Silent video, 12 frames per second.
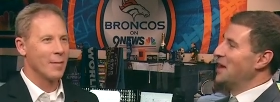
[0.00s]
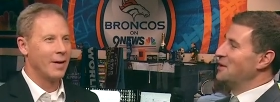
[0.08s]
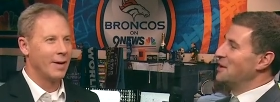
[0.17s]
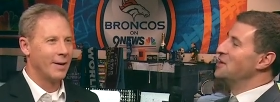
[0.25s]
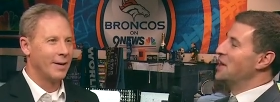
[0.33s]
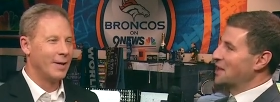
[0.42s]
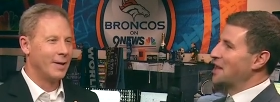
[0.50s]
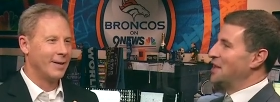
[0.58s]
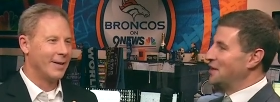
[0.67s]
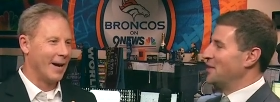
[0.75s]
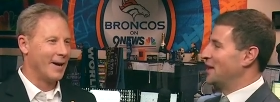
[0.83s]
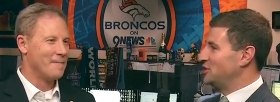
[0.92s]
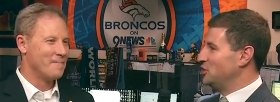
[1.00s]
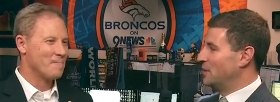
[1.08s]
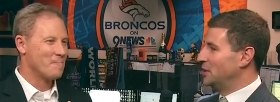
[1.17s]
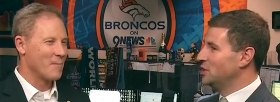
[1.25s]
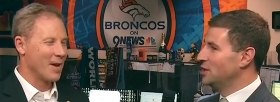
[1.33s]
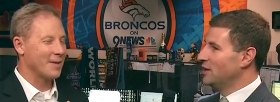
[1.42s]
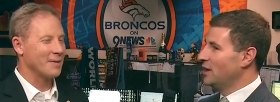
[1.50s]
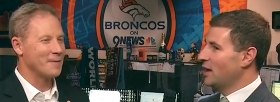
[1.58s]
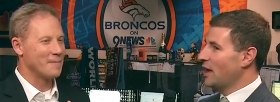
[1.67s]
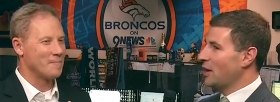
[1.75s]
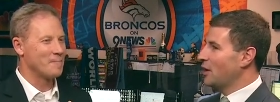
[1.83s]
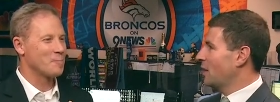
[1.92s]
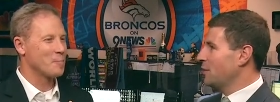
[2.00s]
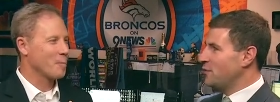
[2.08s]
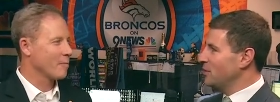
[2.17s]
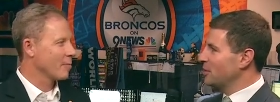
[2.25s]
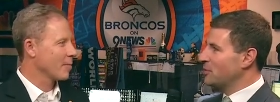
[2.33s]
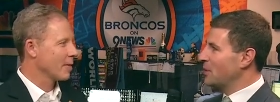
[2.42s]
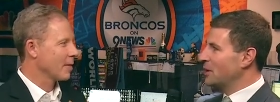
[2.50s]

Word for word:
Speaker 1: not not getting yeah. that too much. Yes. How, how, are you feeling about the